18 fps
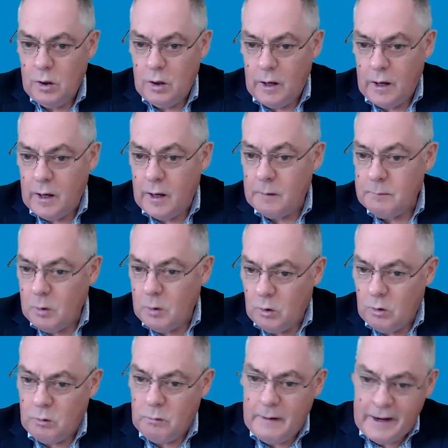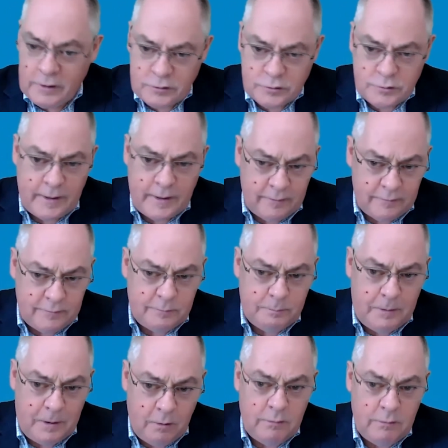are around
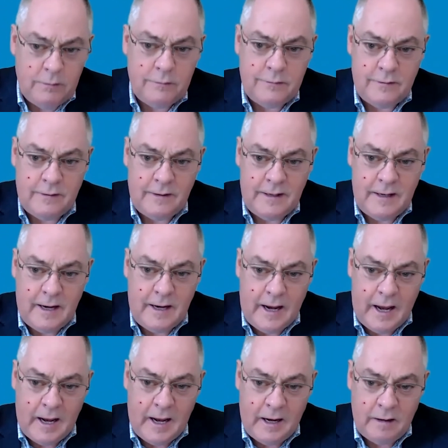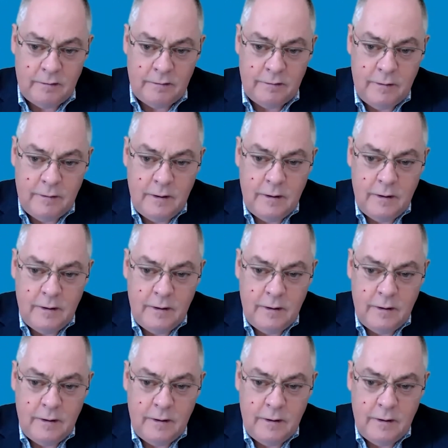transparency and